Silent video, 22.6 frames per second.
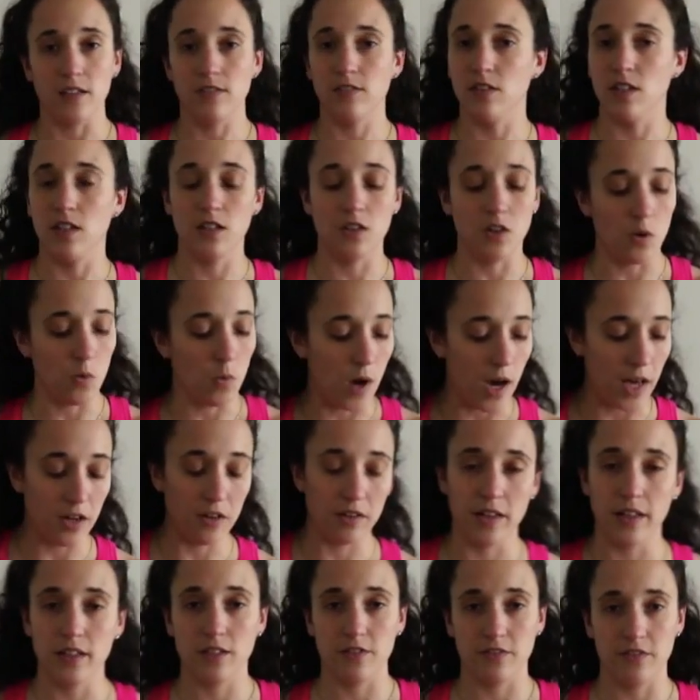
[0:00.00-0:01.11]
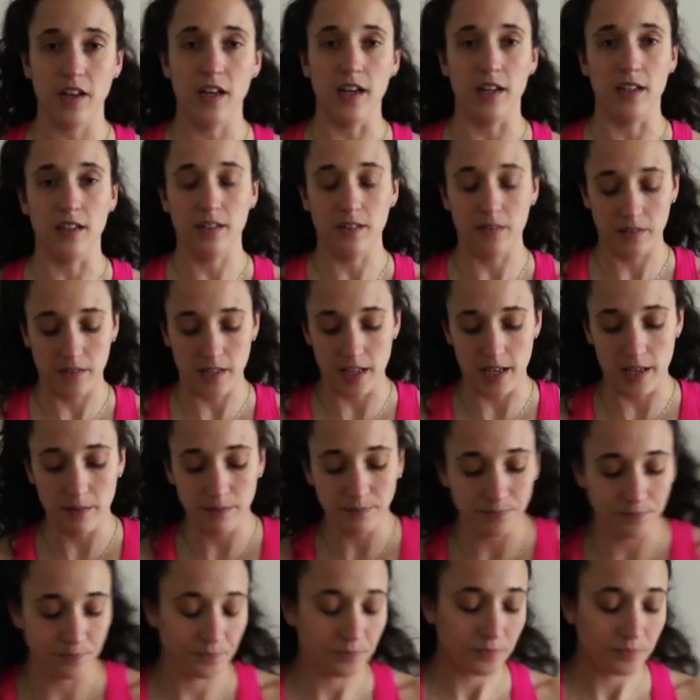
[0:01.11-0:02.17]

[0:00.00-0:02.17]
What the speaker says: If you need to go wider, that's fine, okay?